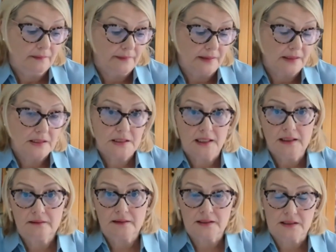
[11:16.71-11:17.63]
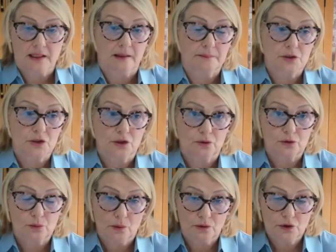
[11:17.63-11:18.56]
they take these
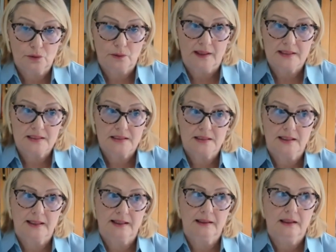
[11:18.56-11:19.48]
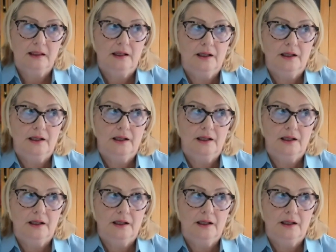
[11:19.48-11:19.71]
capsules twice a day,